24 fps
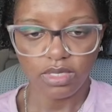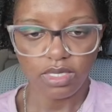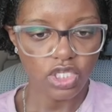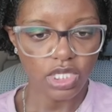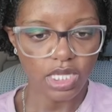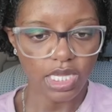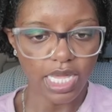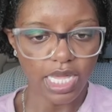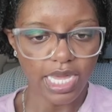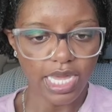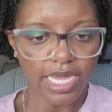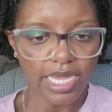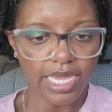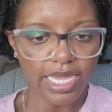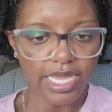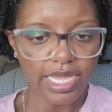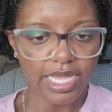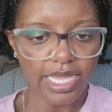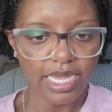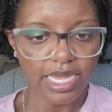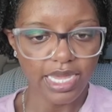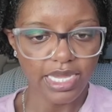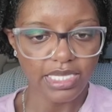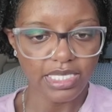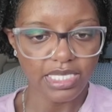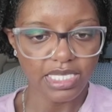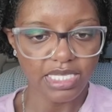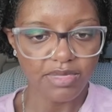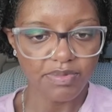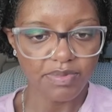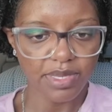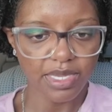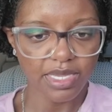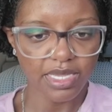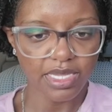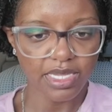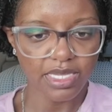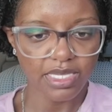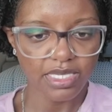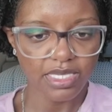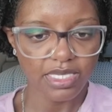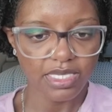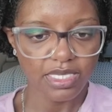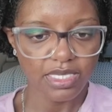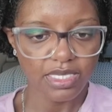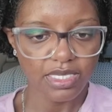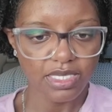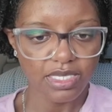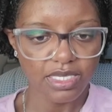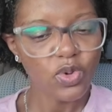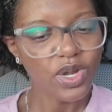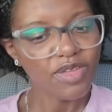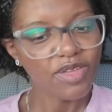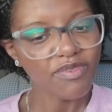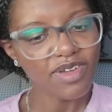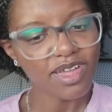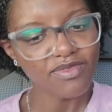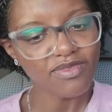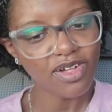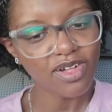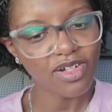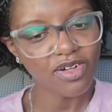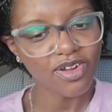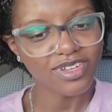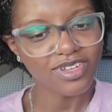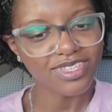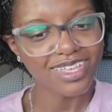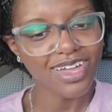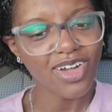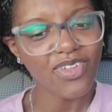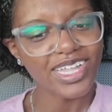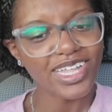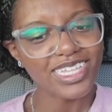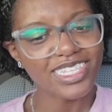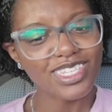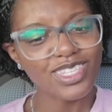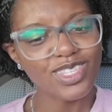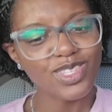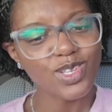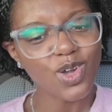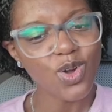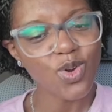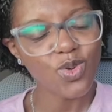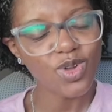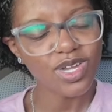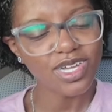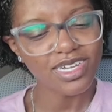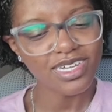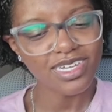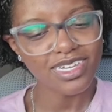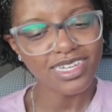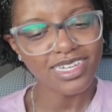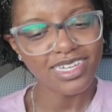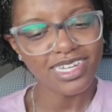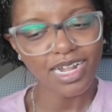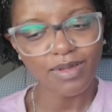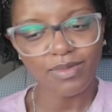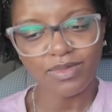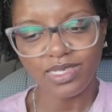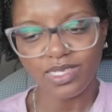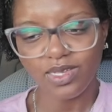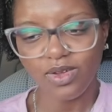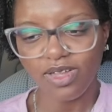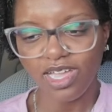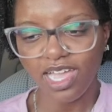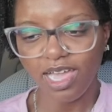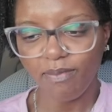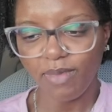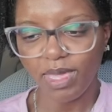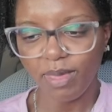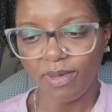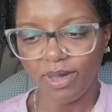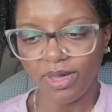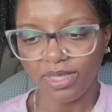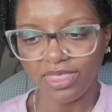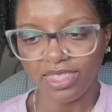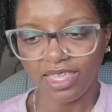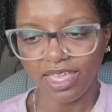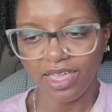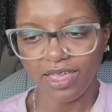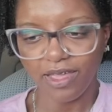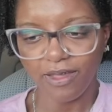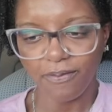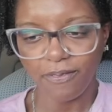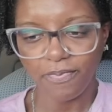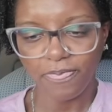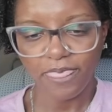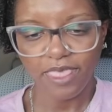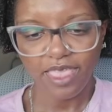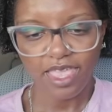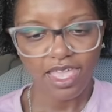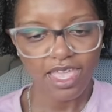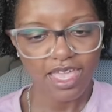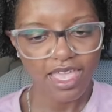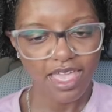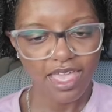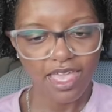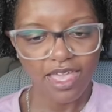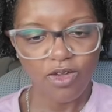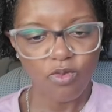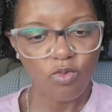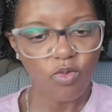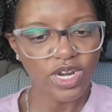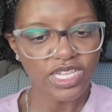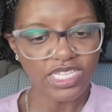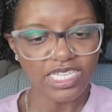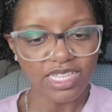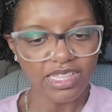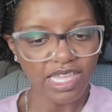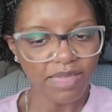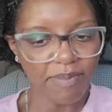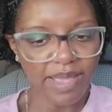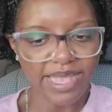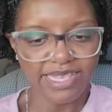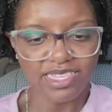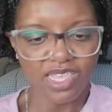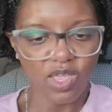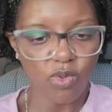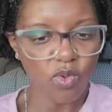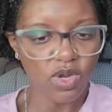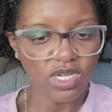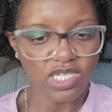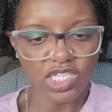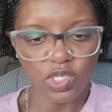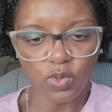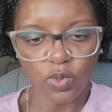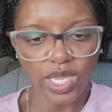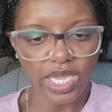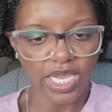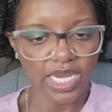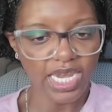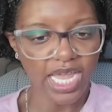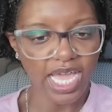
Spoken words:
July, I spent $25. Oh, that's so good. I'm so happy about that. What is it? Like basically once a week.